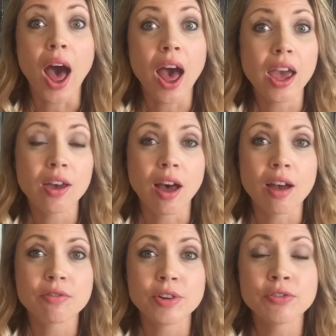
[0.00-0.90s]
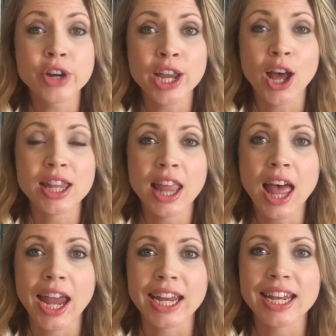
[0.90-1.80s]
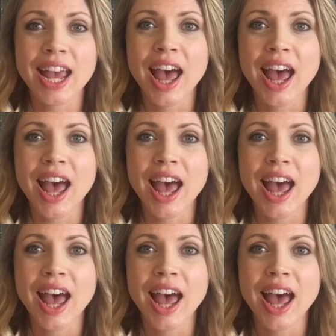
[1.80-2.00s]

I got for free online.